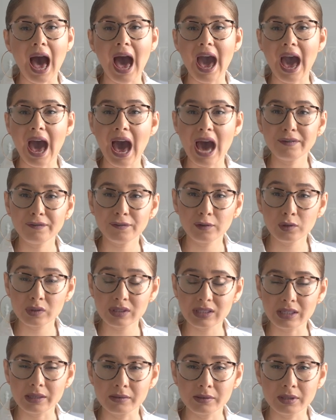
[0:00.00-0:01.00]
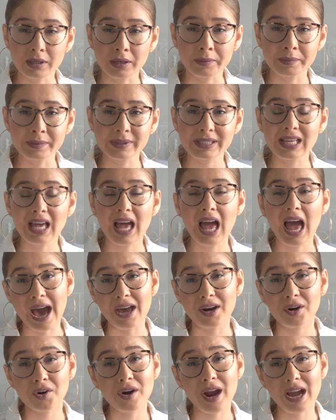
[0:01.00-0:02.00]
I had flu symptoms,
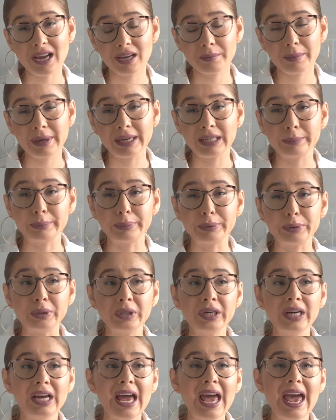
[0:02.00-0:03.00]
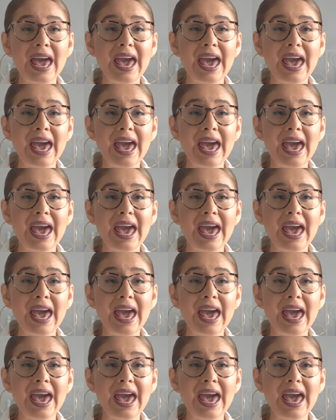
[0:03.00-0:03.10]
had a crack in my nipple,